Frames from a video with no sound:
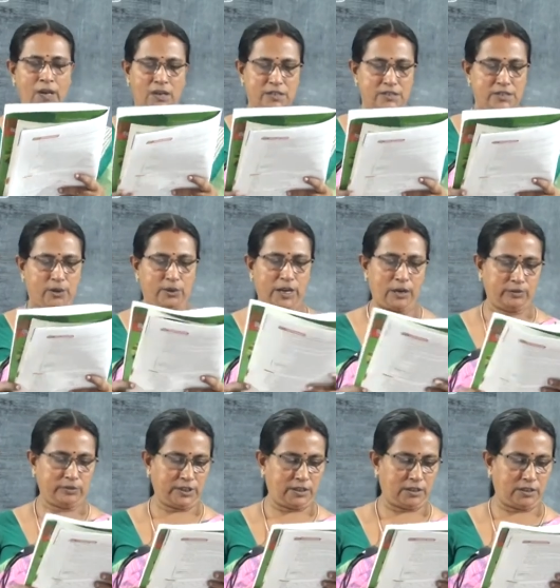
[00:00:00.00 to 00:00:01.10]
So now
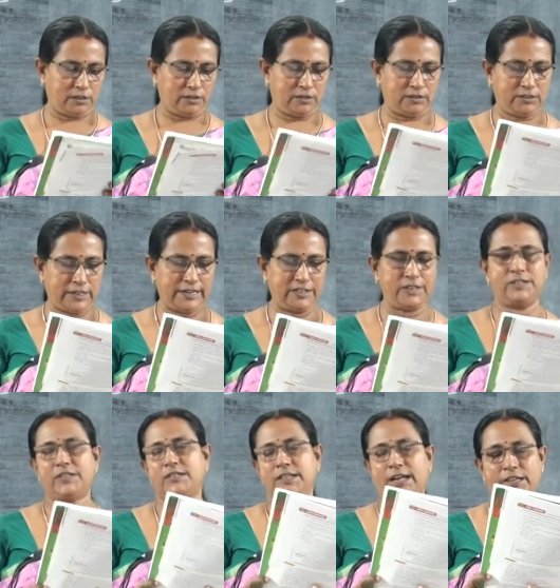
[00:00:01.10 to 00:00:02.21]
the
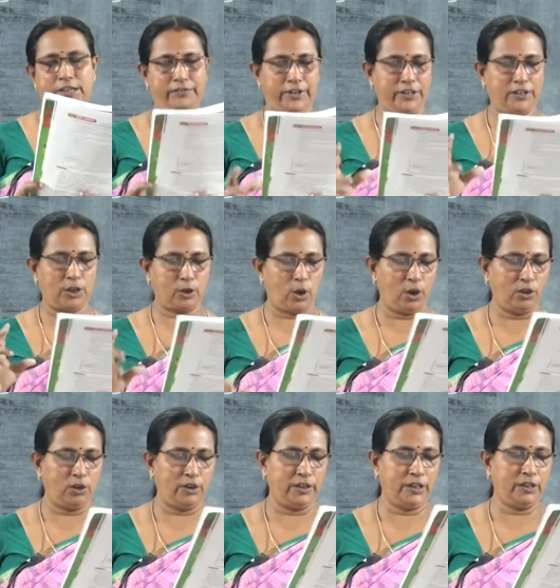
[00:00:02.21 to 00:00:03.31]
sentences are given in the wrong
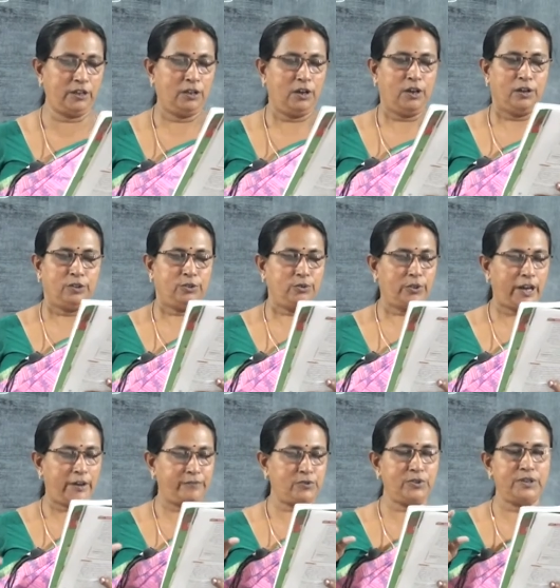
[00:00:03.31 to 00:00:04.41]
order. You
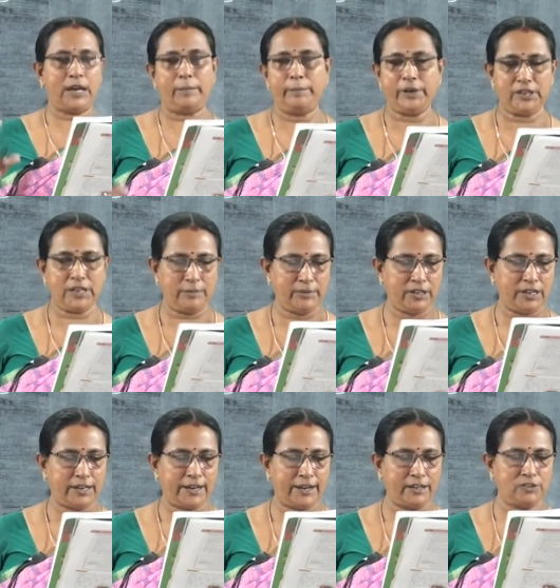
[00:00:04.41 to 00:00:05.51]
have to number them in the
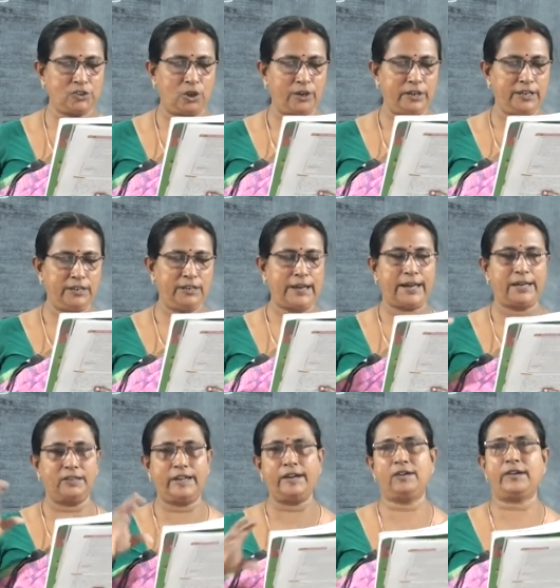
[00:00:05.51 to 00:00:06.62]
correct order
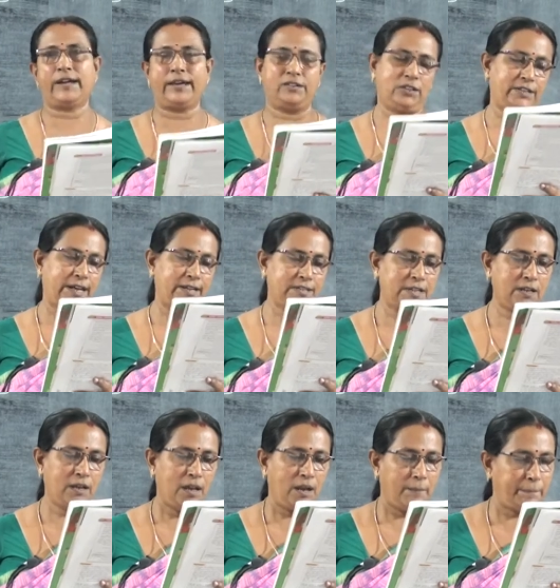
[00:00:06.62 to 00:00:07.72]
and then write it as
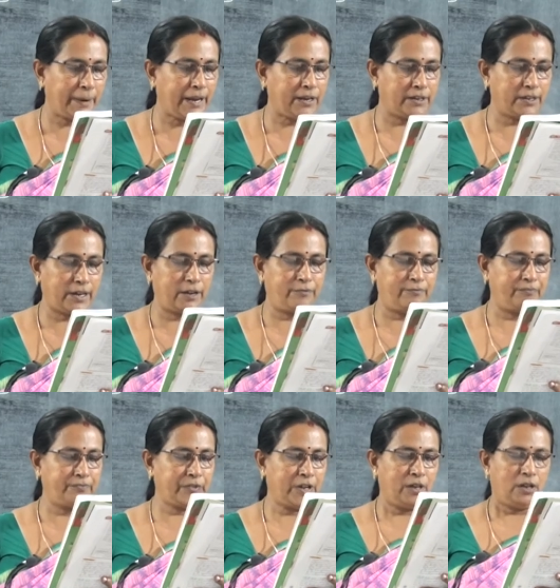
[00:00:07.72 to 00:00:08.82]
a paragraph.
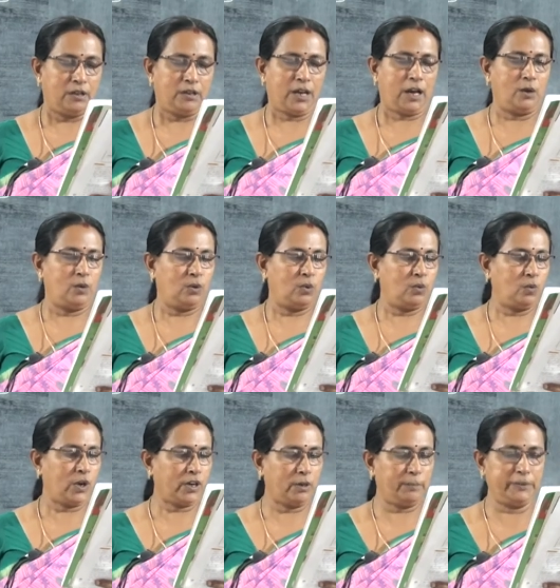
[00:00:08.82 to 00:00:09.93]
Now,
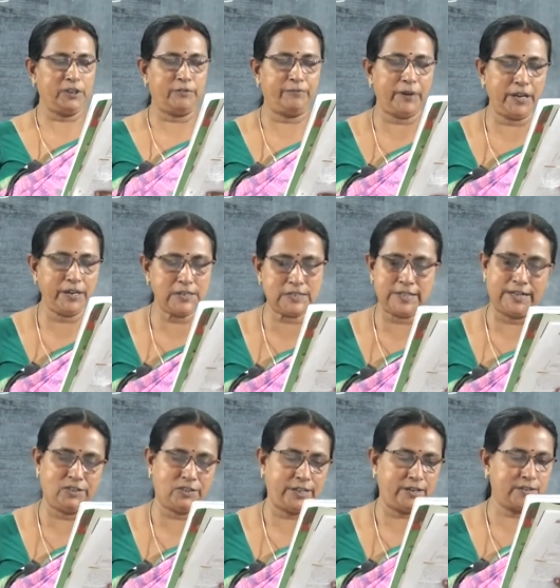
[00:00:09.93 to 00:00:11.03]
what will be the first
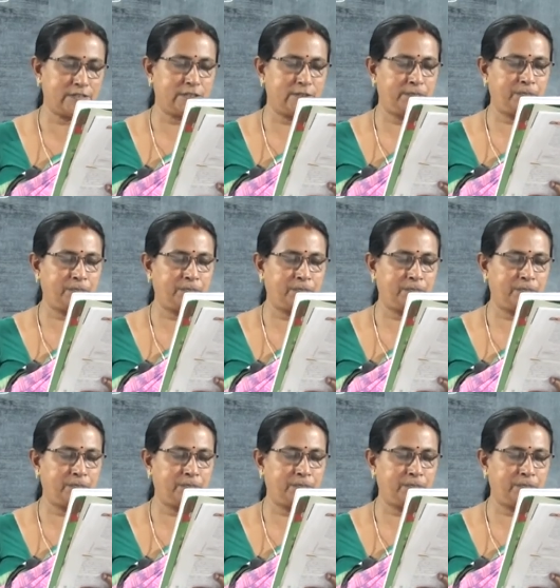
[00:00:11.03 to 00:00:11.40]
sentence?